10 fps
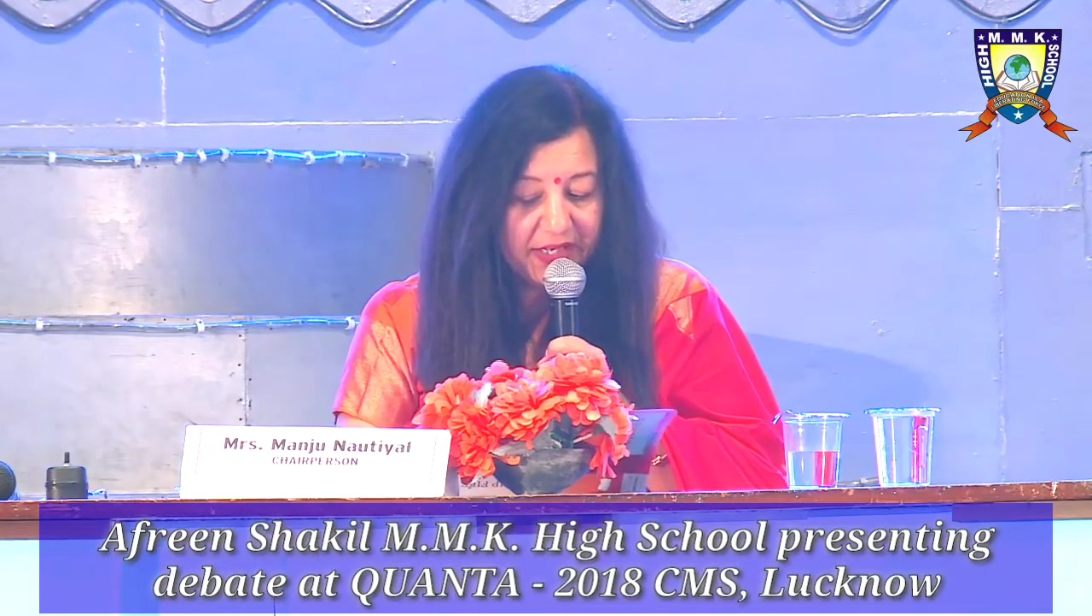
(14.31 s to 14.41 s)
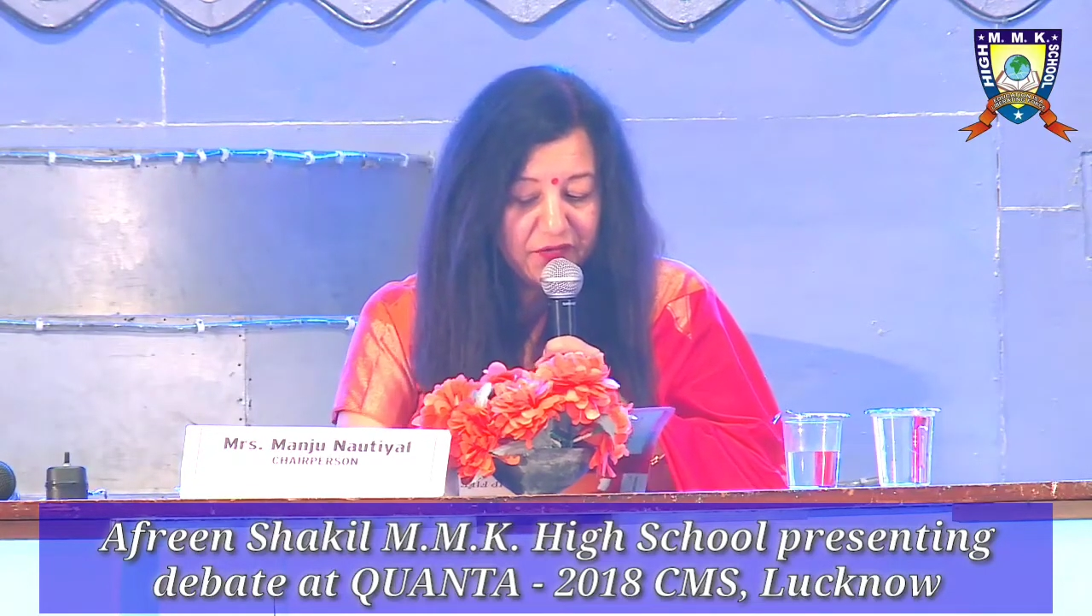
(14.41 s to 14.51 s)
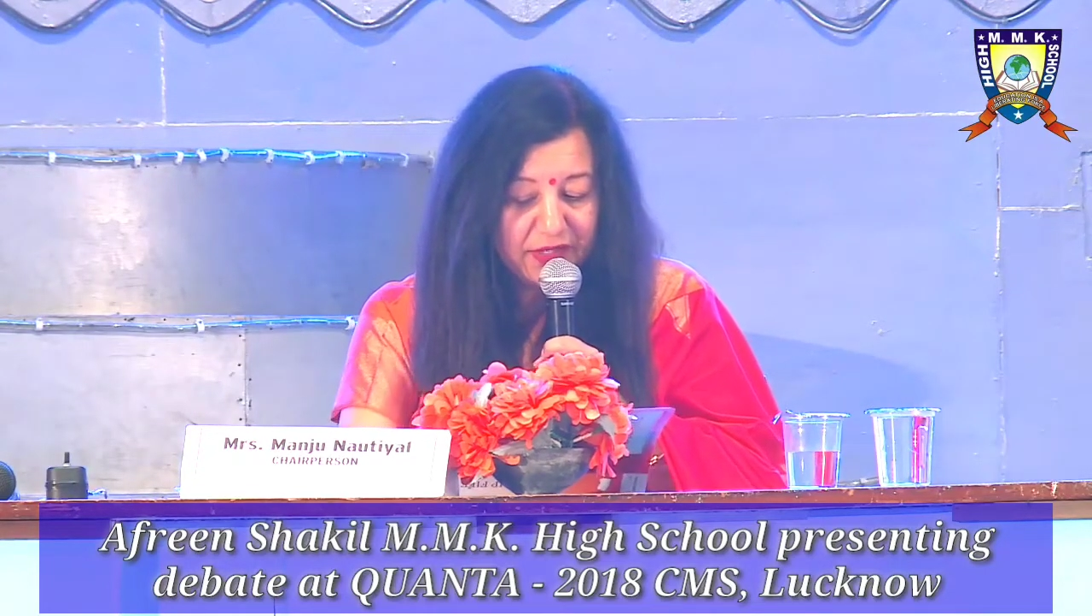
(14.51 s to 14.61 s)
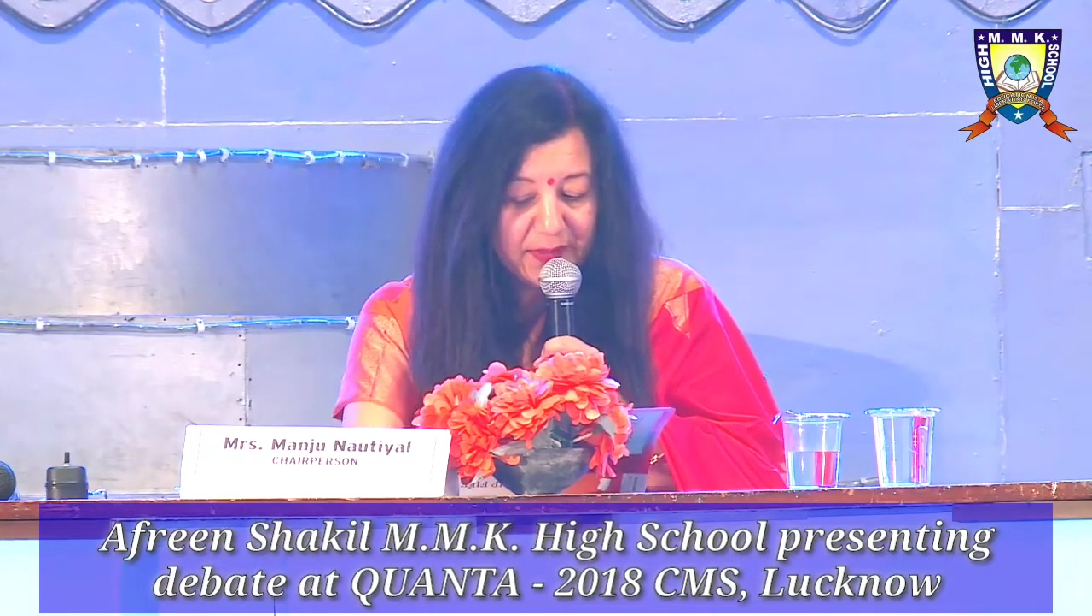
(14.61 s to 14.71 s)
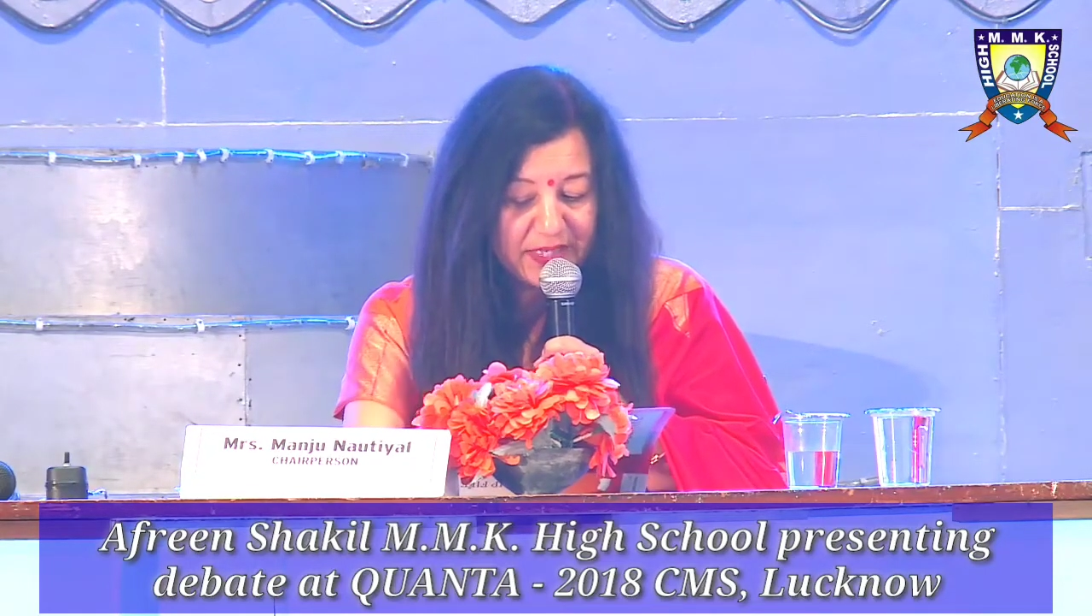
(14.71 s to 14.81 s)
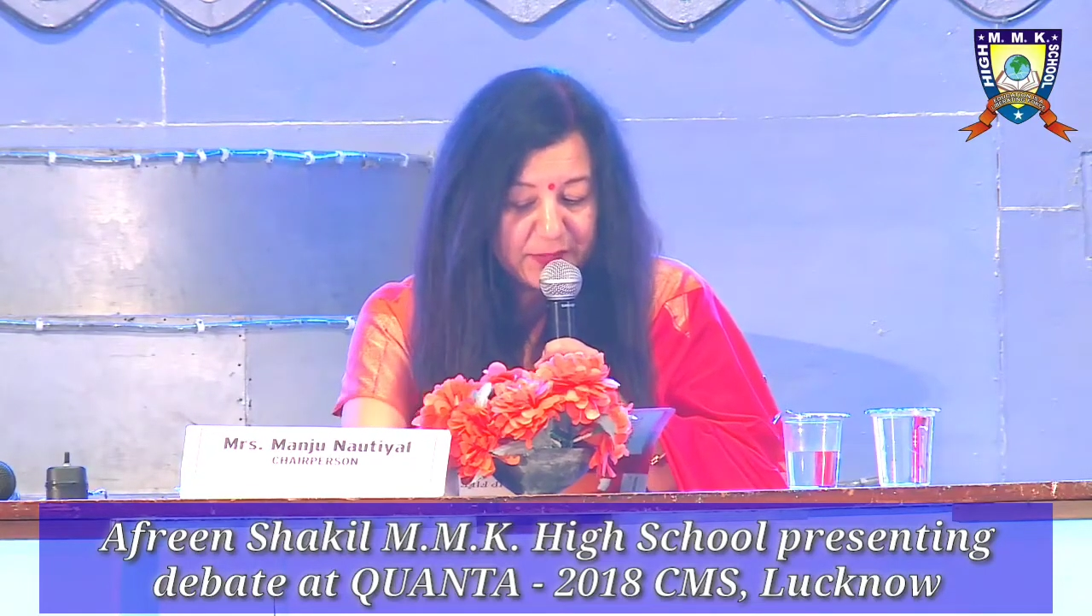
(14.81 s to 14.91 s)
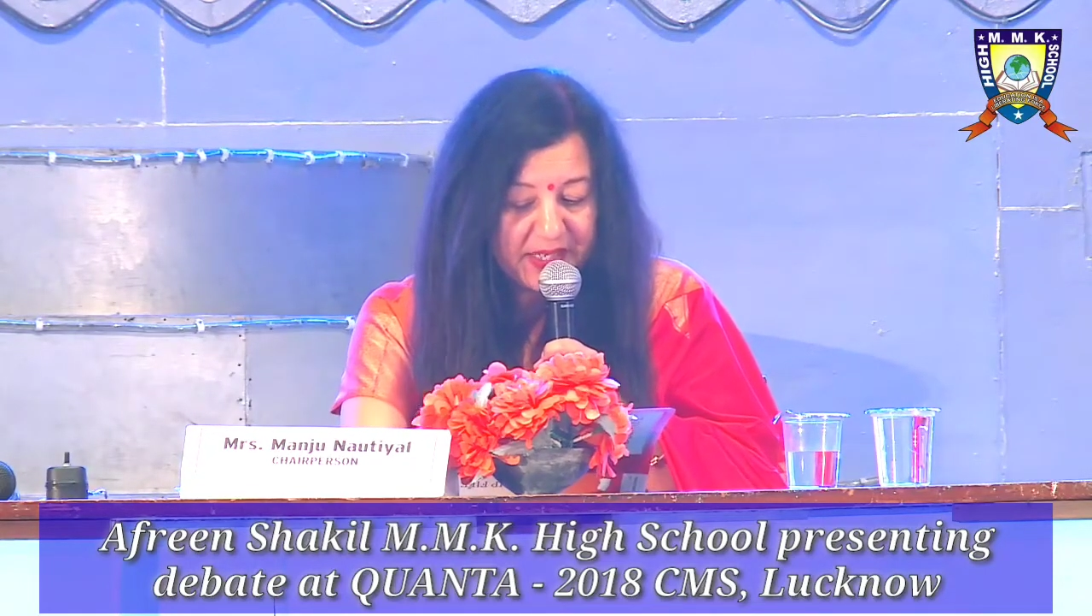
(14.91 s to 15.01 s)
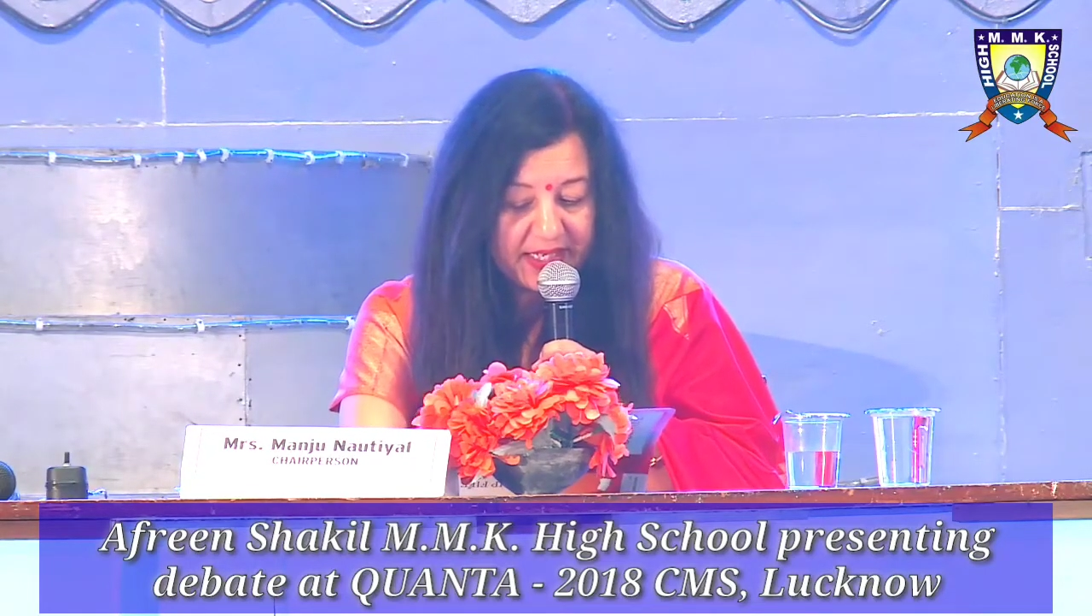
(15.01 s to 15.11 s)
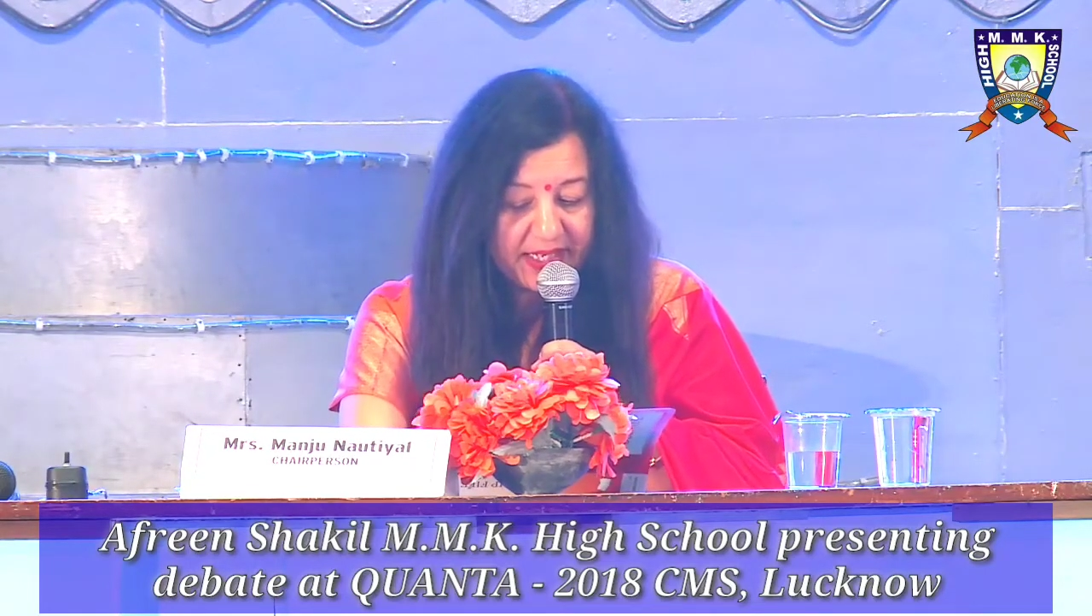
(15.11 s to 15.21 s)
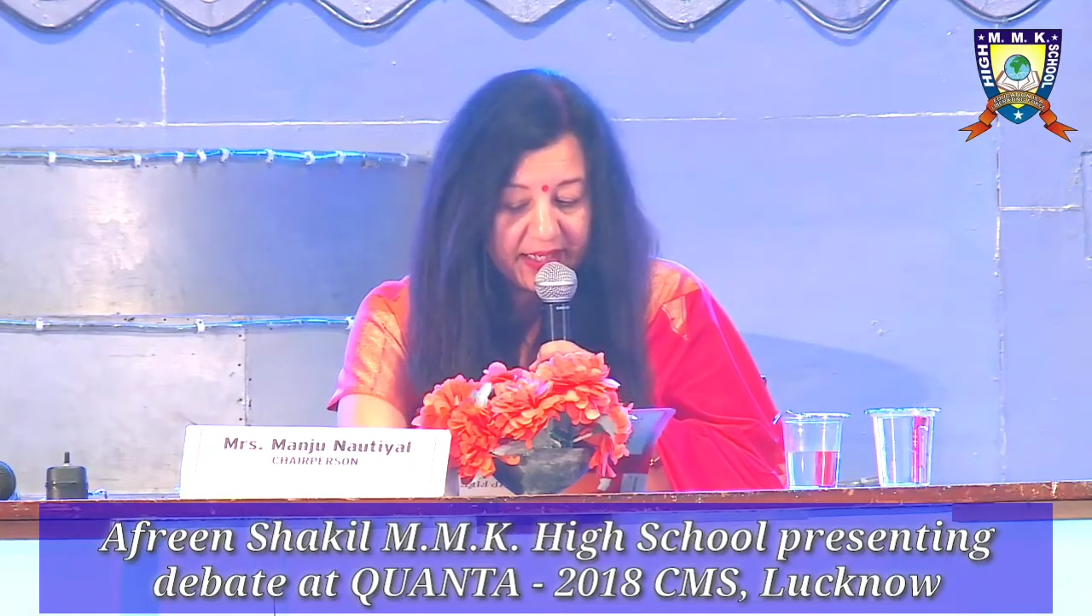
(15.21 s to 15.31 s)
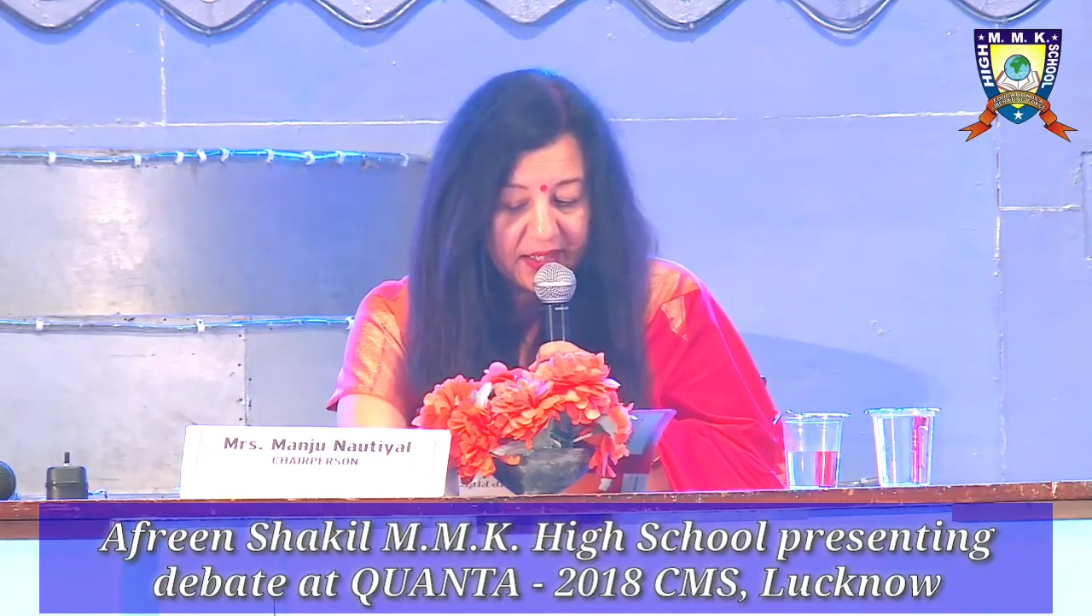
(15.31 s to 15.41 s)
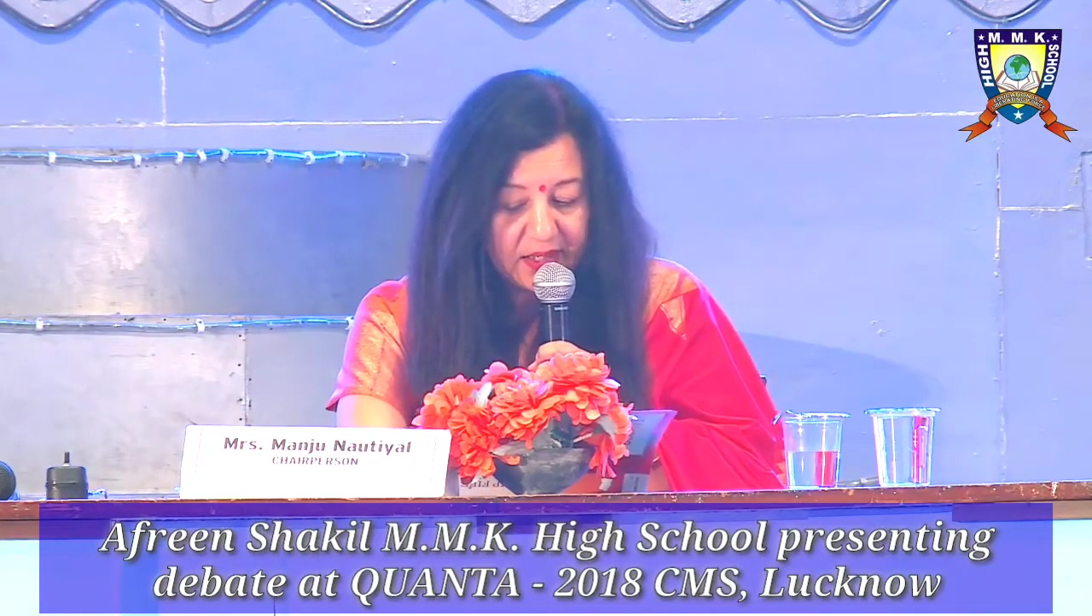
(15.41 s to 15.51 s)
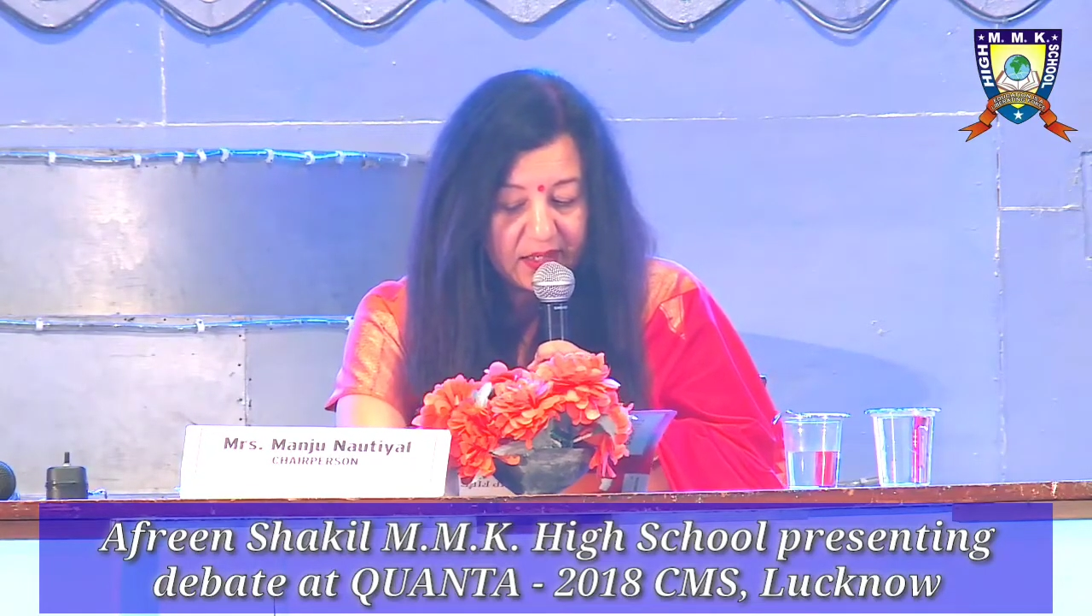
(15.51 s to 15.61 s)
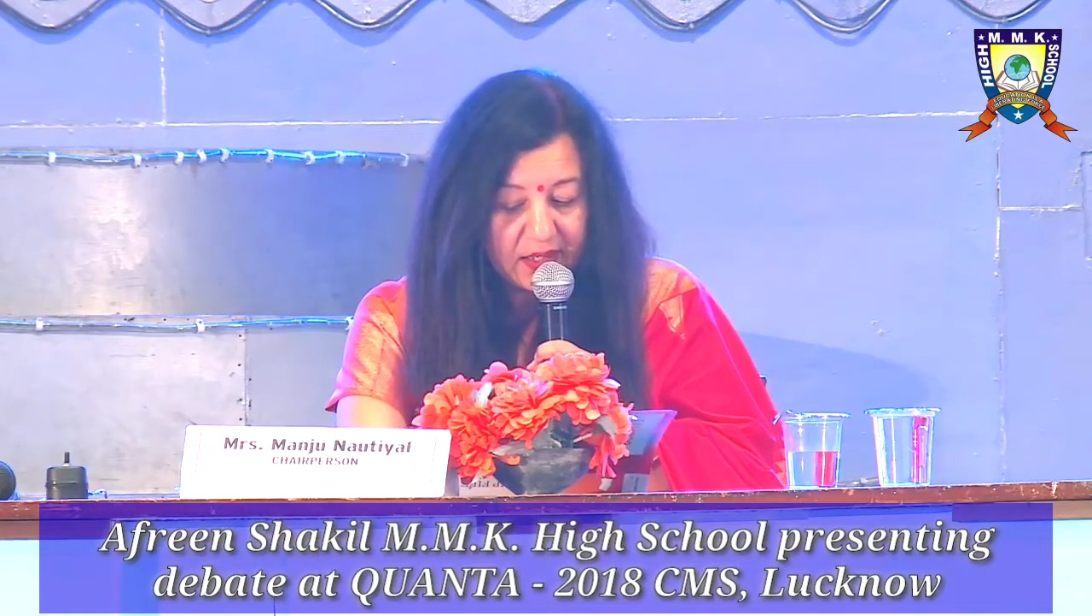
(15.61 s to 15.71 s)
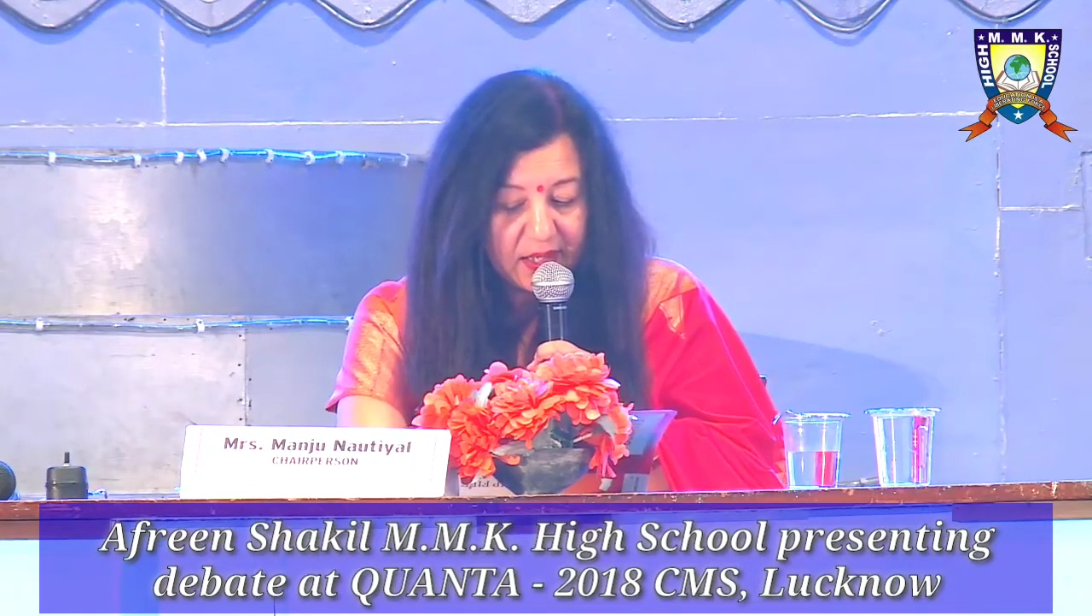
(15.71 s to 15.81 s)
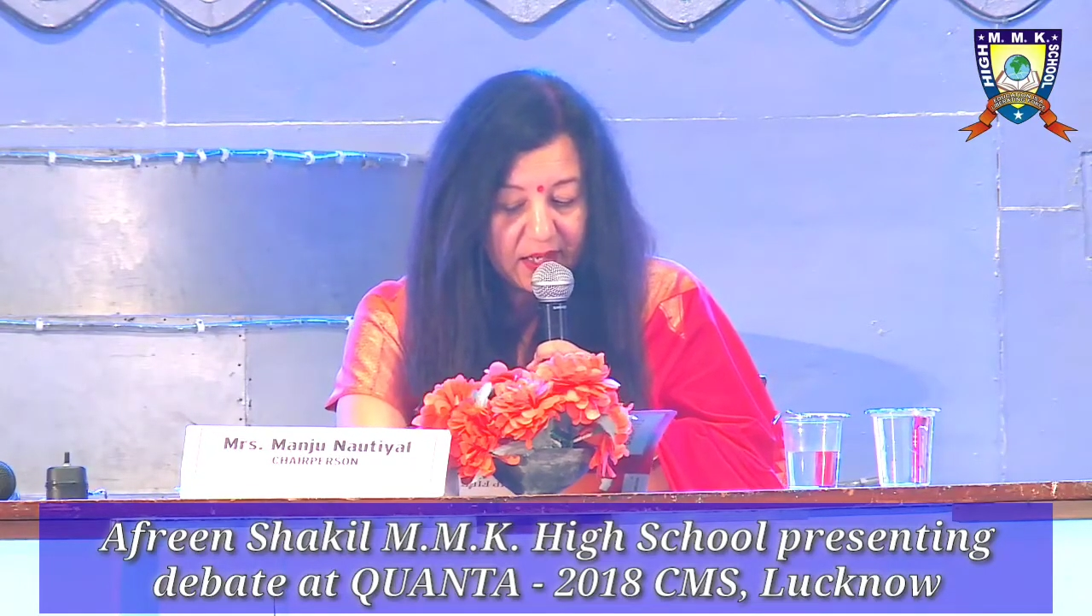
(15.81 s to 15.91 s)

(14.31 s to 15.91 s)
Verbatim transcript: will be speaking